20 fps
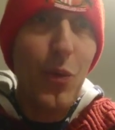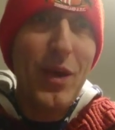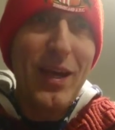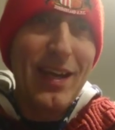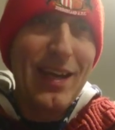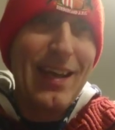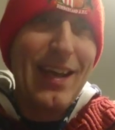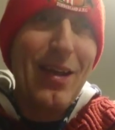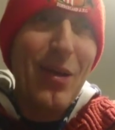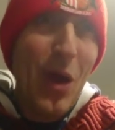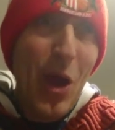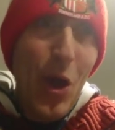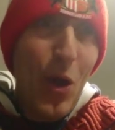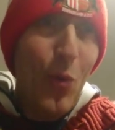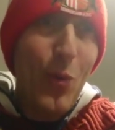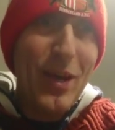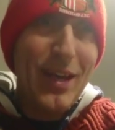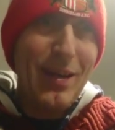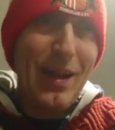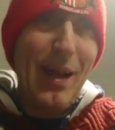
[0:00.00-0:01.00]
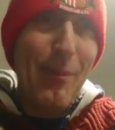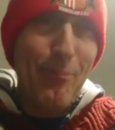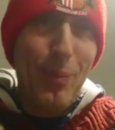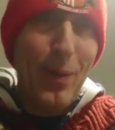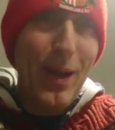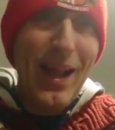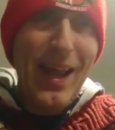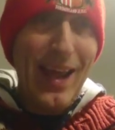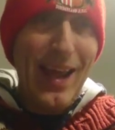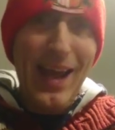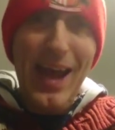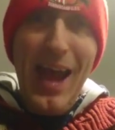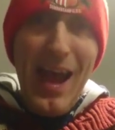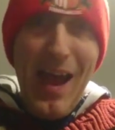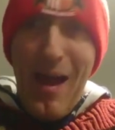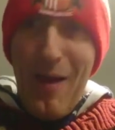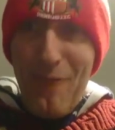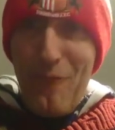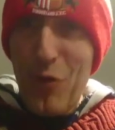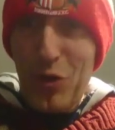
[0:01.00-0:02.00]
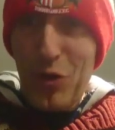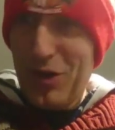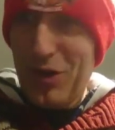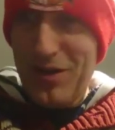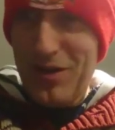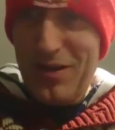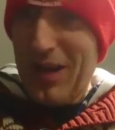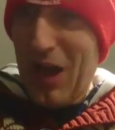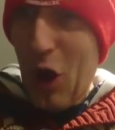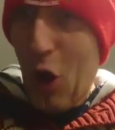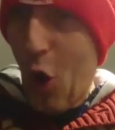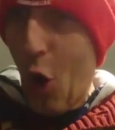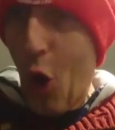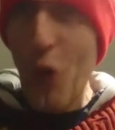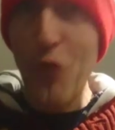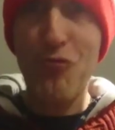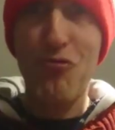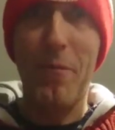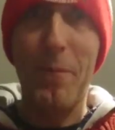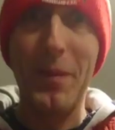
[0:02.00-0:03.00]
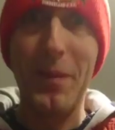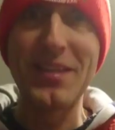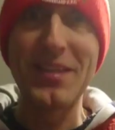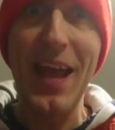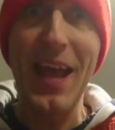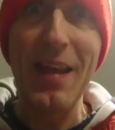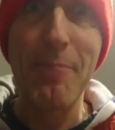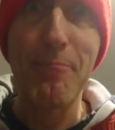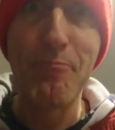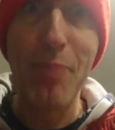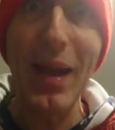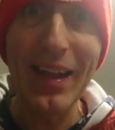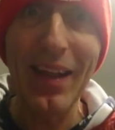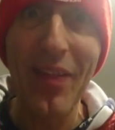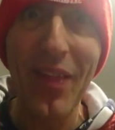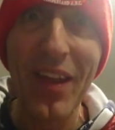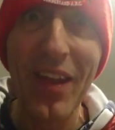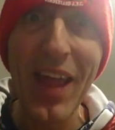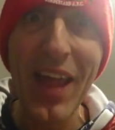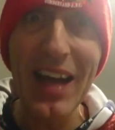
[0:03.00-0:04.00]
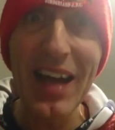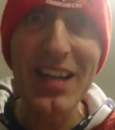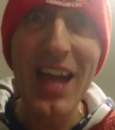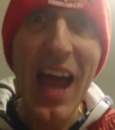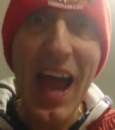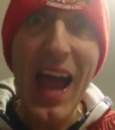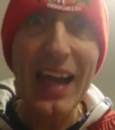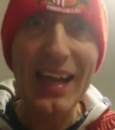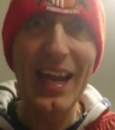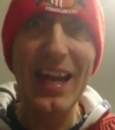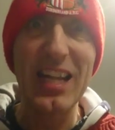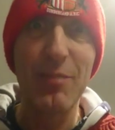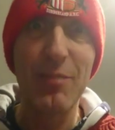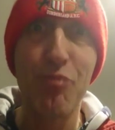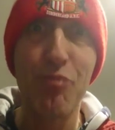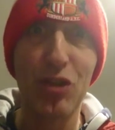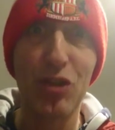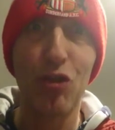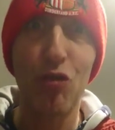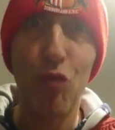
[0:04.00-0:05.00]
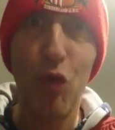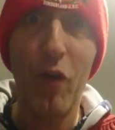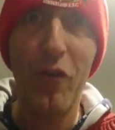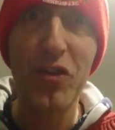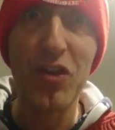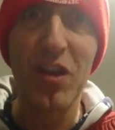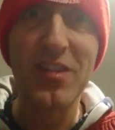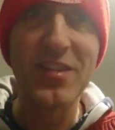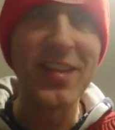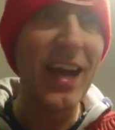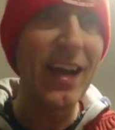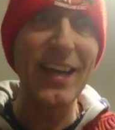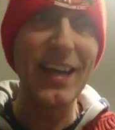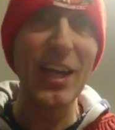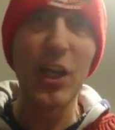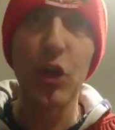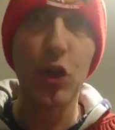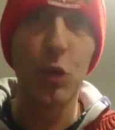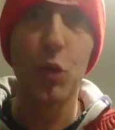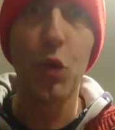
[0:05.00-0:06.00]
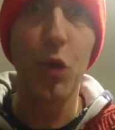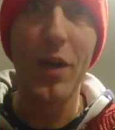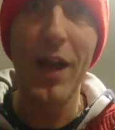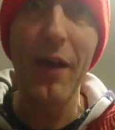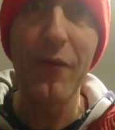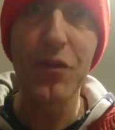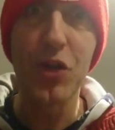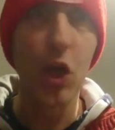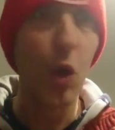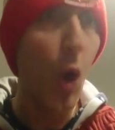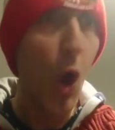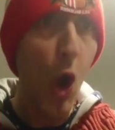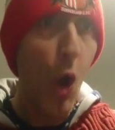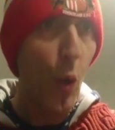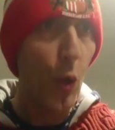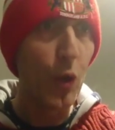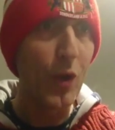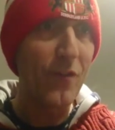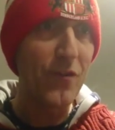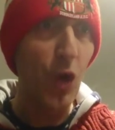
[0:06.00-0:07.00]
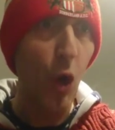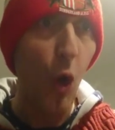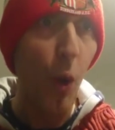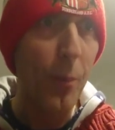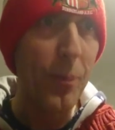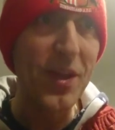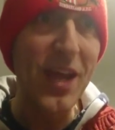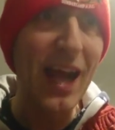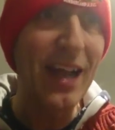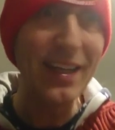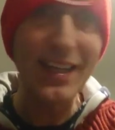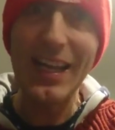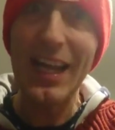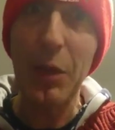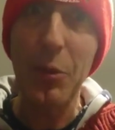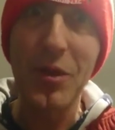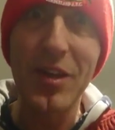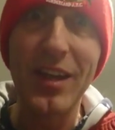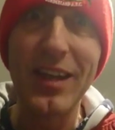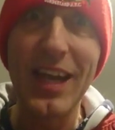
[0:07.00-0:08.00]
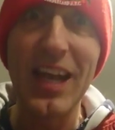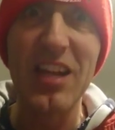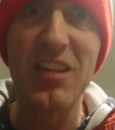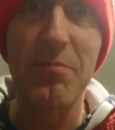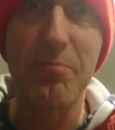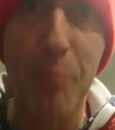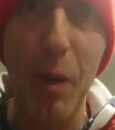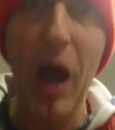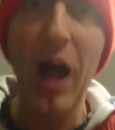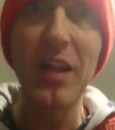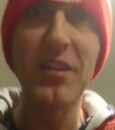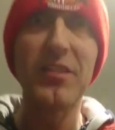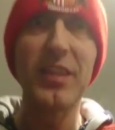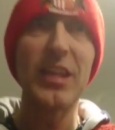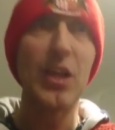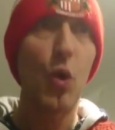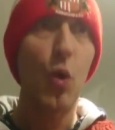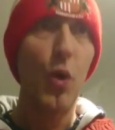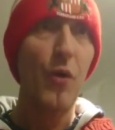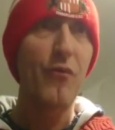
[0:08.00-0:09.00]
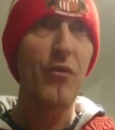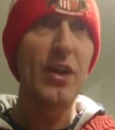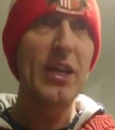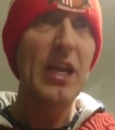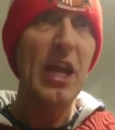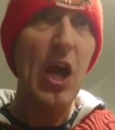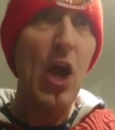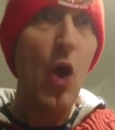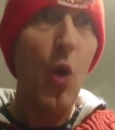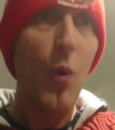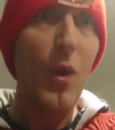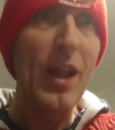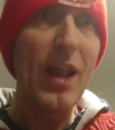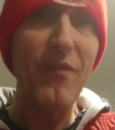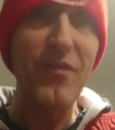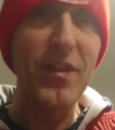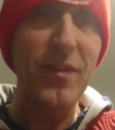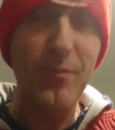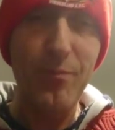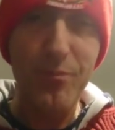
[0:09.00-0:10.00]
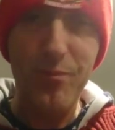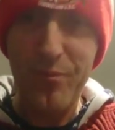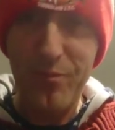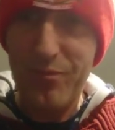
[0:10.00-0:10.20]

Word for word: we, we can play fucking 100% better than that against Bristol Rovers on Saturday because we're going to have to. We're going to have to up the ante like we did against Barnsley. Hopefully, we'll have the.